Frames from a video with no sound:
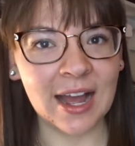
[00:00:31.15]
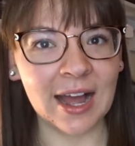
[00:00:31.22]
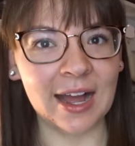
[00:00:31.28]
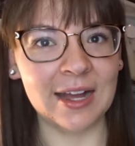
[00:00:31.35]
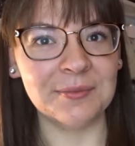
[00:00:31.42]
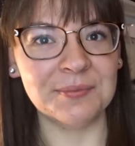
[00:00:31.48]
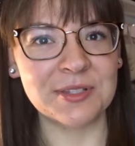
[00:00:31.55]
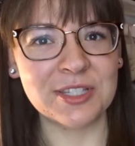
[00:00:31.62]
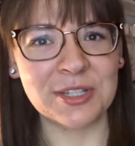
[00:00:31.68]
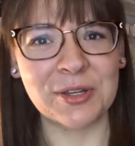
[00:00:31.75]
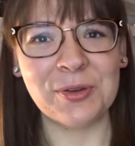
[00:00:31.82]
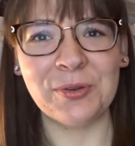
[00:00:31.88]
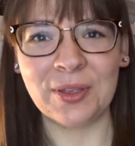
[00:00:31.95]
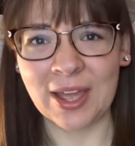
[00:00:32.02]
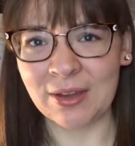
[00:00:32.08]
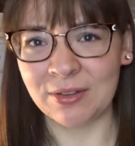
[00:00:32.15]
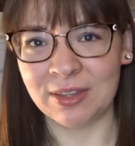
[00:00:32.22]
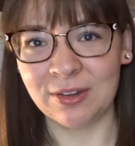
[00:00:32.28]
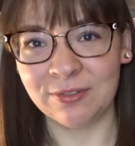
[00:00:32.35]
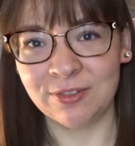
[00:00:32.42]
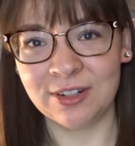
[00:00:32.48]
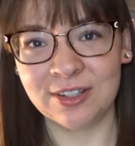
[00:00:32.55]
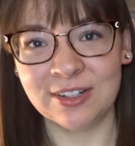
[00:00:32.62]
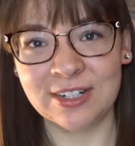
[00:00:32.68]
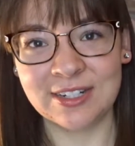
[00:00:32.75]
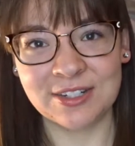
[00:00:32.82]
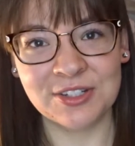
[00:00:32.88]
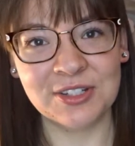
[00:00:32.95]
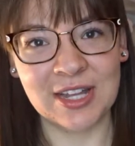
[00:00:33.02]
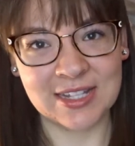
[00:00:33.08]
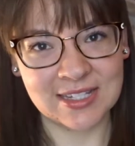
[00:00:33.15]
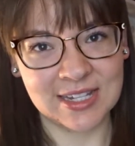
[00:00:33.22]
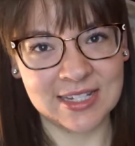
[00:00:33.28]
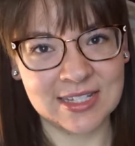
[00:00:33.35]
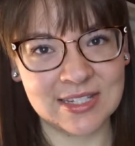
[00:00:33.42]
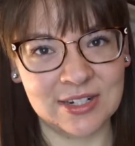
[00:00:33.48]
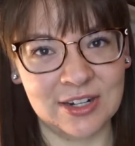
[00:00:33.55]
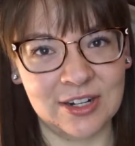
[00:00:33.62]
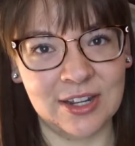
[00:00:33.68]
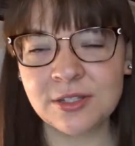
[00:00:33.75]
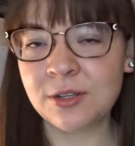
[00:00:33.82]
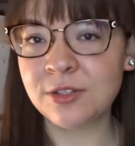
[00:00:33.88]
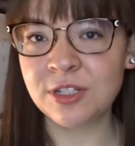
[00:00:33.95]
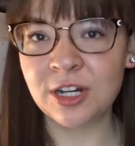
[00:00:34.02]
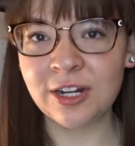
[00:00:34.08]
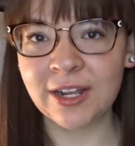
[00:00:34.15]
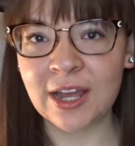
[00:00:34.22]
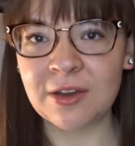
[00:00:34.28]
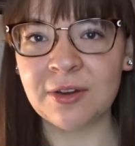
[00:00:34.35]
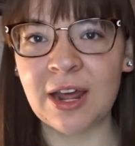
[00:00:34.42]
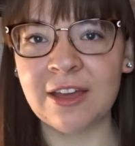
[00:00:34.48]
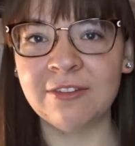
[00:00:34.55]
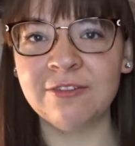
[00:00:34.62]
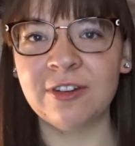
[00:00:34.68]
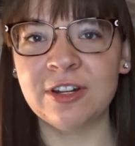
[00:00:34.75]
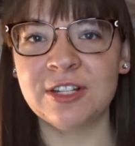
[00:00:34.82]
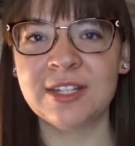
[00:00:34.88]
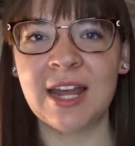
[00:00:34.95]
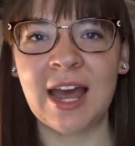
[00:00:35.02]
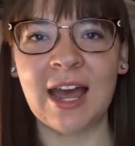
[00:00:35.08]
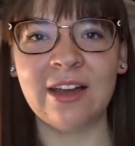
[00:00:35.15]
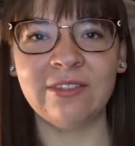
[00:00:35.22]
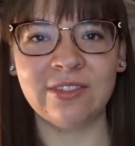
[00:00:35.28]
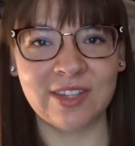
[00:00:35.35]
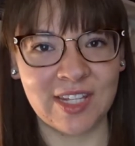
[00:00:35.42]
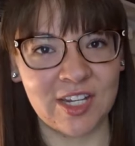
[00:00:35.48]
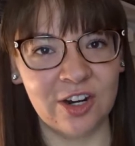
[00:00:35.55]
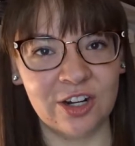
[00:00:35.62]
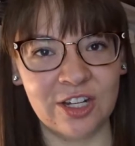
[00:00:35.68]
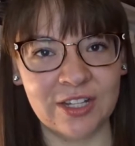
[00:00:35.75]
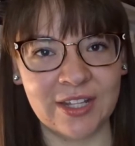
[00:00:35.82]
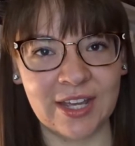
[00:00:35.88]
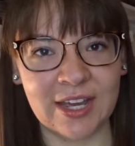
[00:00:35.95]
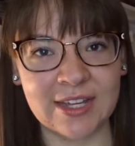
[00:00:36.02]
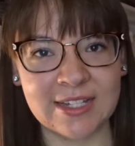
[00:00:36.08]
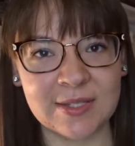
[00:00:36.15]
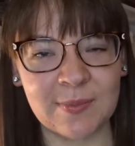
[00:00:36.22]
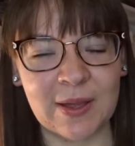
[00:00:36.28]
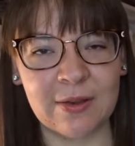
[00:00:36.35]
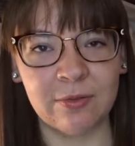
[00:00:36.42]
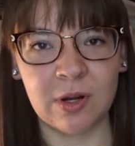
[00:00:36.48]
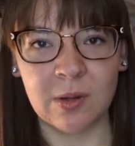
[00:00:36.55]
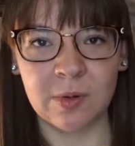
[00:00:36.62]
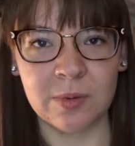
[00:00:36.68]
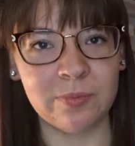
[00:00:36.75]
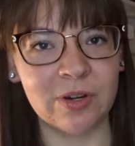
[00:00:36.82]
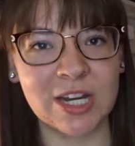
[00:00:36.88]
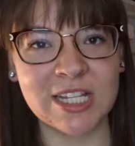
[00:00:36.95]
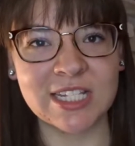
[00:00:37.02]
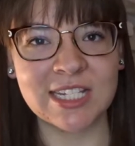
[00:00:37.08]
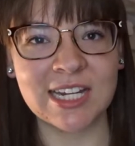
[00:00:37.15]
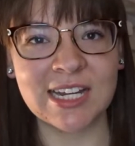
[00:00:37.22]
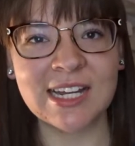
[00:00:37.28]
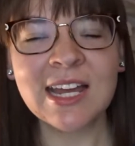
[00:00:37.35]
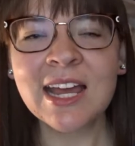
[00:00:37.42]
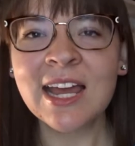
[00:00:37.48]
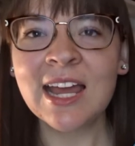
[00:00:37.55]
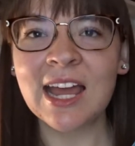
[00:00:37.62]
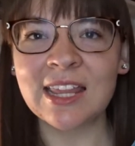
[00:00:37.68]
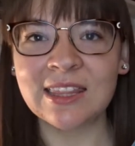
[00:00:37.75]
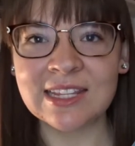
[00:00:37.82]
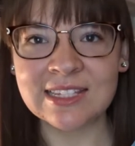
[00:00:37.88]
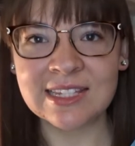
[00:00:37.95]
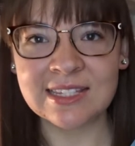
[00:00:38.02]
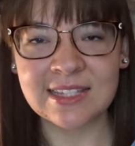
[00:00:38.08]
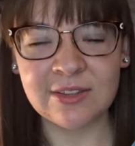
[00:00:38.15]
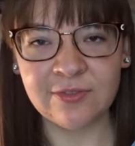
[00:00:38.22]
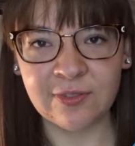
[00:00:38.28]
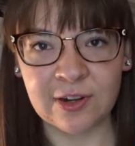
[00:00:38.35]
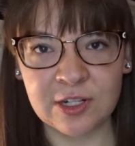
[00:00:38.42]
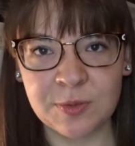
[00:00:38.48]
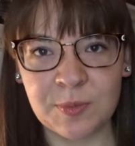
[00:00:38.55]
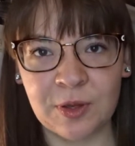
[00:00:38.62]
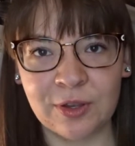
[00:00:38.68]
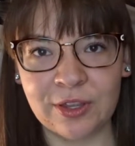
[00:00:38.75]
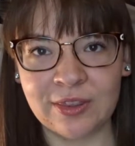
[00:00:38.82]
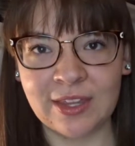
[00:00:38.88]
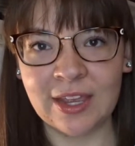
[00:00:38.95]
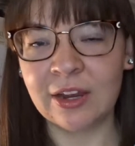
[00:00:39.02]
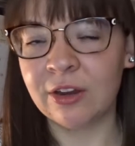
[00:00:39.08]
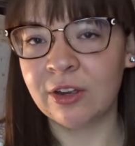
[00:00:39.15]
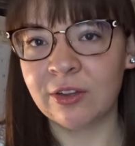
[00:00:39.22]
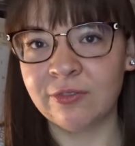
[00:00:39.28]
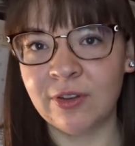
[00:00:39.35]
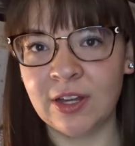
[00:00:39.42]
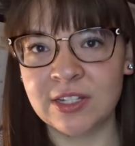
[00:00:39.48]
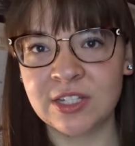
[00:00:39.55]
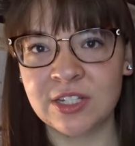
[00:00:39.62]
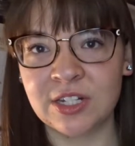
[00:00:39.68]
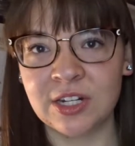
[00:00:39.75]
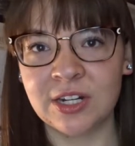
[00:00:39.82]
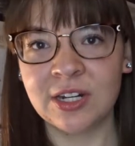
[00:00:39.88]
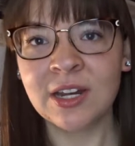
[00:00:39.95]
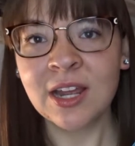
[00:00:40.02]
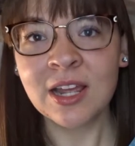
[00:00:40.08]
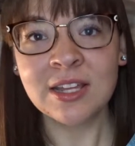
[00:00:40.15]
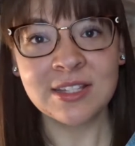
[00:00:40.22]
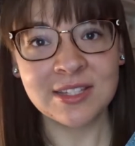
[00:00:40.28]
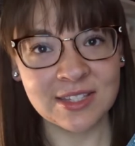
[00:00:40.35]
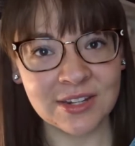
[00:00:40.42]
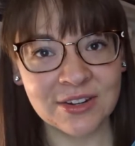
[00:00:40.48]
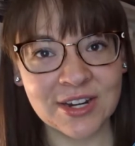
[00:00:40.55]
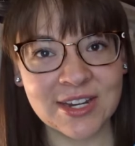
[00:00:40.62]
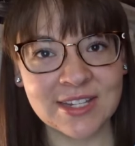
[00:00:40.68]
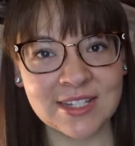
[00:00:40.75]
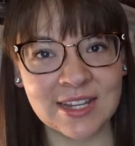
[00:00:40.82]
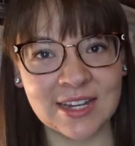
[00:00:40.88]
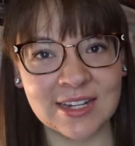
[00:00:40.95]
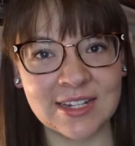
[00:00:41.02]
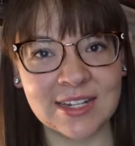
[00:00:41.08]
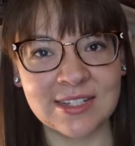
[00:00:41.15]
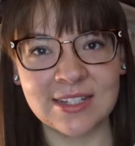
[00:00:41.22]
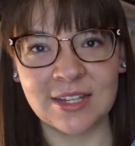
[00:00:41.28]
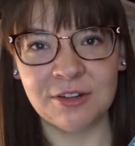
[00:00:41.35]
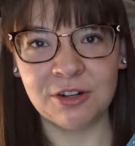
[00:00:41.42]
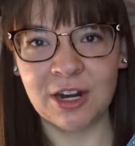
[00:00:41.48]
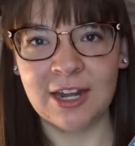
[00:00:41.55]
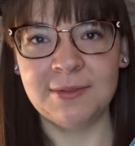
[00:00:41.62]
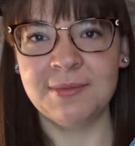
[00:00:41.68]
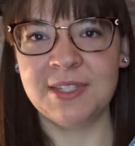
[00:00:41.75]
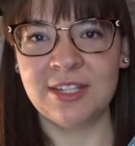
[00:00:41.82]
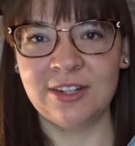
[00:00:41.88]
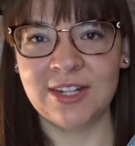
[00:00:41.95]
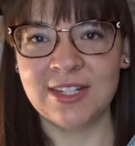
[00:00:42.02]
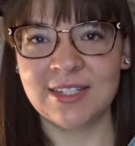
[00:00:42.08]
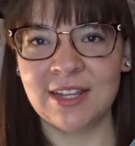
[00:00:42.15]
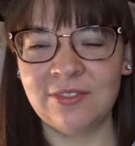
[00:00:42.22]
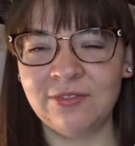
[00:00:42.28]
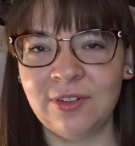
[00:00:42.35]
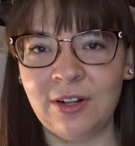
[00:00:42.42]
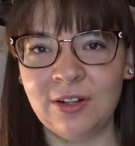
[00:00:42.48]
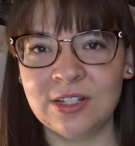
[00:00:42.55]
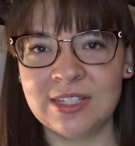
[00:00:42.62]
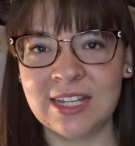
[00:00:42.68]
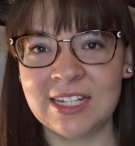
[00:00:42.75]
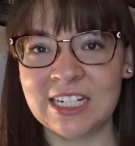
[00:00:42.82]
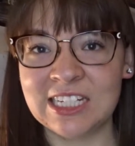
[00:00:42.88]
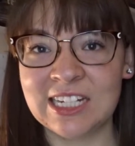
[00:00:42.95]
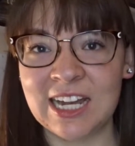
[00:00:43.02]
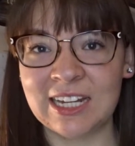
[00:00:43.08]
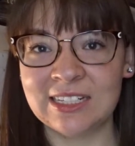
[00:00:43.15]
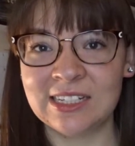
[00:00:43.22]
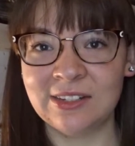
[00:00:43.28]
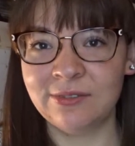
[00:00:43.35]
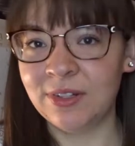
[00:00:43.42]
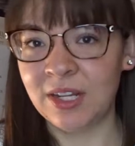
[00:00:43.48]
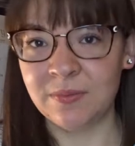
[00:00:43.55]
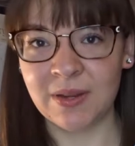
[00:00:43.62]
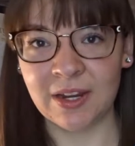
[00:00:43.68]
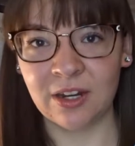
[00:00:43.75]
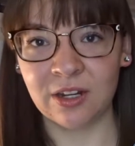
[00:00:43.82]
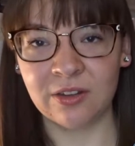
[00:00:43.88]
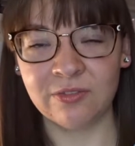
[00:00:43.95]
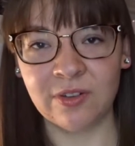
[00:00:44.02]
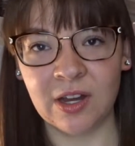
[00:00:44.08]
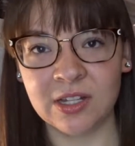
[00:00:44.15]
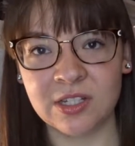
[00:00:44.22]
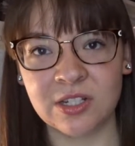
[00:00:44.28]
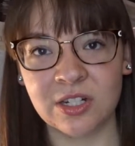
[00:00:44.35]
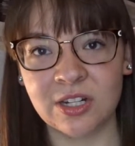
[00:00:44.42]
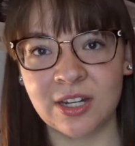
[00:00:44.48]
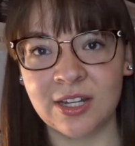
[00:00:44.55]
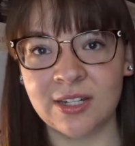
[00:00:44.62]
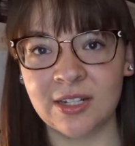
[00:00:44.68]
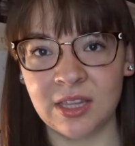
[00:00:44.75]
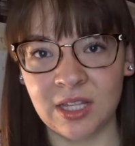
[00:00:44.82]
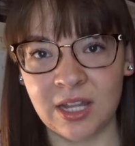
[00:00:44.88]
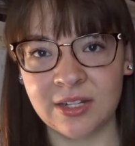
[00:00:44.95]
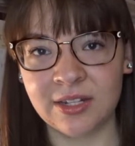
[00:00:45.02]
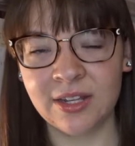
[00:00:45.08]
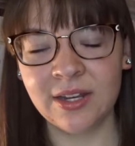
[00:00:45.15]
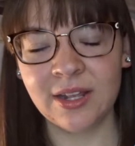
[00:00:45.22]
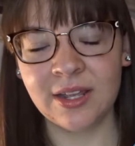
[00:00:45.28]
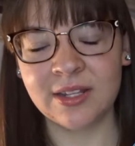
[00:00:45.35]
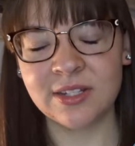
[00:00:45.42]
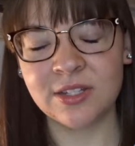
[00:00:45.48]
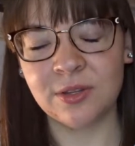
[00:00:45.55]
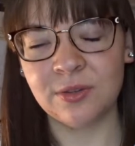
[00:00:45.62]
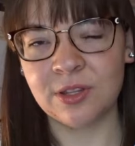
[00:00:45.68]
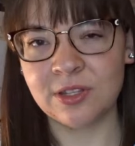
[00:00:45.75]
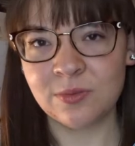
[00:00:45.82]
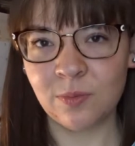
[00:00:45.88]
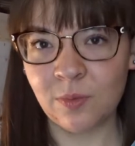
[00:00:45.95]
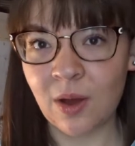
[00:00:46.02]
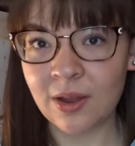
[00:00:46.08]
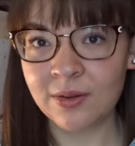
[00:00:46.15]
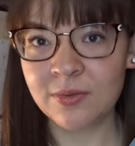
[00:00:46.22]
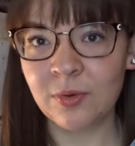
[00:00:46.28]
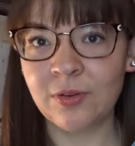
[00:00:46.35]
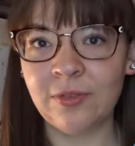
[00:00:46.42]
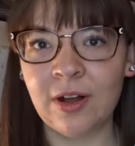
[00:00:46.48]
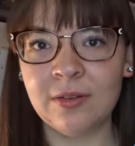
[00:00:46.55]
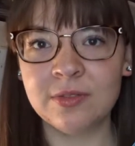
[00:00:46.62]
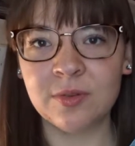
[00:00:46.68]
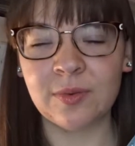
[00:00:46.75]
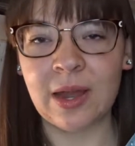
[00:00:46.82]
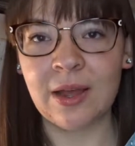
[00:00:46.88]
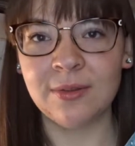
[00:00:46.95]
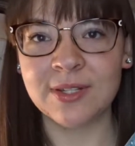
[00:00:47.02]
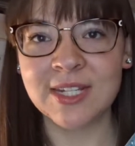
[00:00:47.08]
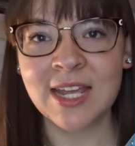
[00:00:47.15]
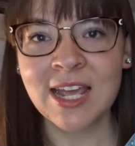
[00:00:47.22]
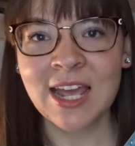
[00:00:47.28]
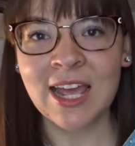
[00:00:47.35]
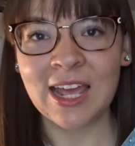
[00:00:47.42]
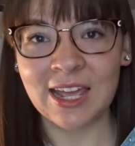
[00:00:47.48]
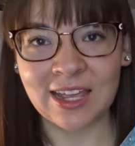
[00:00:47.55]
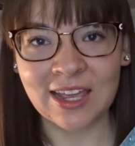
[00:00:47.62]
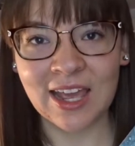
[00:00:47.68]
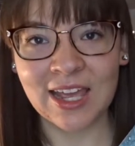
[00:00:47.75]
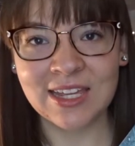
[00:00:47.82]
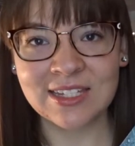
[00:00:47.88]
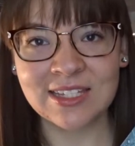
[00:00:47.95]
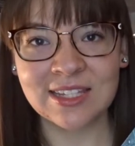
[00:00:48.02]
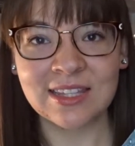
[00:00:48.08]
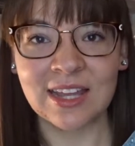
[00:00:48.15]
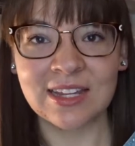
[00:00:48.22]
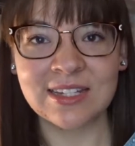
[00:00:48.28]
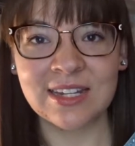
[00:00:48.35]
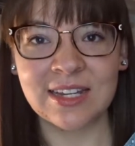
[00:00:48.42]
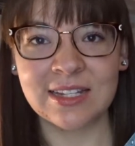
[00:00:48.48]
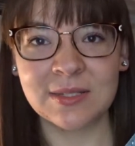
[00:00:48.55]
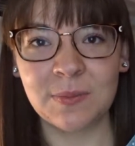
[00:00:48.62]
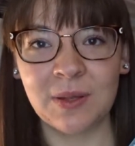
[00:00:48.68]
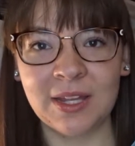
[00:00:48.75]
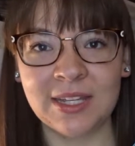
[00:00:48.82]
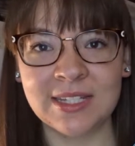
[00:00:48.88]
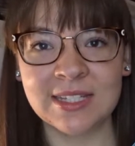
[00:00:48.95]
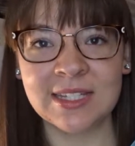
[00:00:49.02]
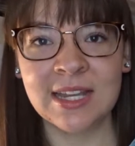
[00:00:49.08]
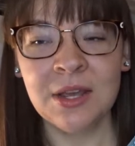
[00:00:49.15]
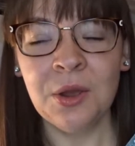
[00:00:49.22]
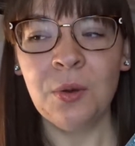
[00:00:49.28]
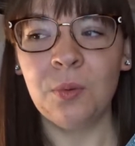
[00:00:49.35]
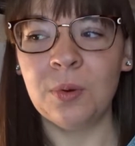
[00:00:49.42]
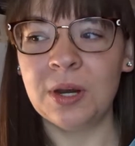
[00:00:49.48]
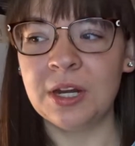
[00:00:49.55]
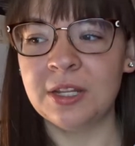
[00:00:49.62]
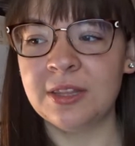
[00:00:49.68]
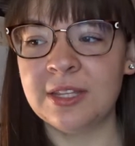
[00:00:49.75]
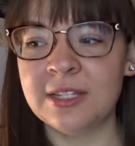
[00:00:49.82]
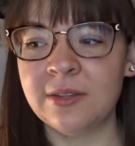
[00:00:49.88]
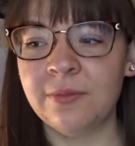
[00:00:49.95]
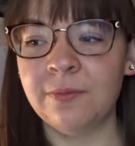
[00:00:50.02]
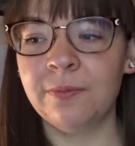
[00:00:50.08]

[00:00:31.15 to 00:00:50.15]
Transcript: Um, so yeah, without further ado, let's get started. So starting out, I first have The Girl on the Ice by Robert Bryndza, and this is the first book in the Erika Foster series, and it is a crime series that follows a detective named Erika Foster in London. And so this one revolves around a case that takes place where this